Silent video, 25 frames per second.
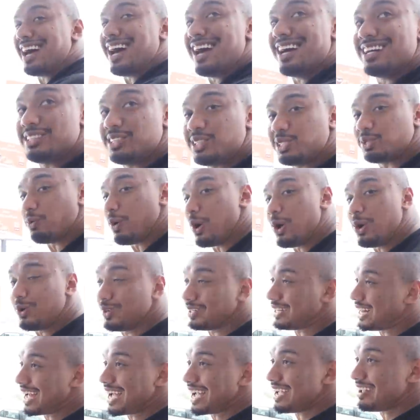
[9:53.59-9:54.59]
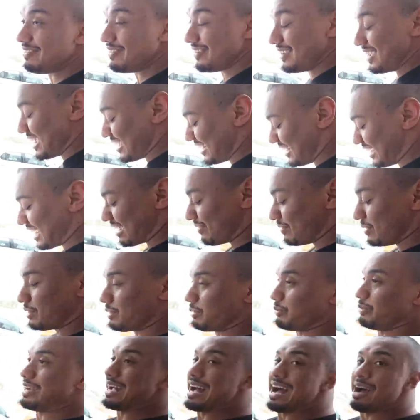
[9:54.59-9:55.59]
that swole life, eating every
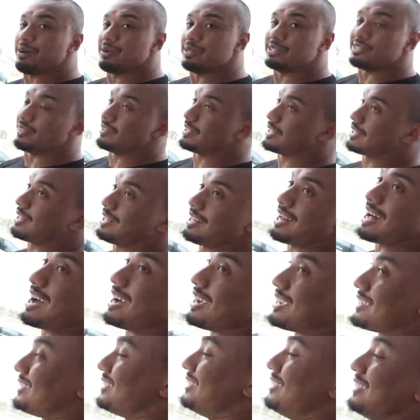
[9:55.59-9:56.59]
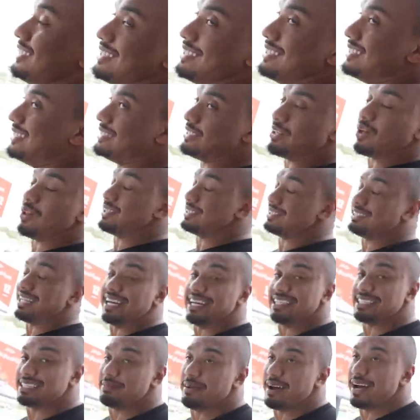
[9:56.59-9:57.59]
3 hours on the clock is all it takes,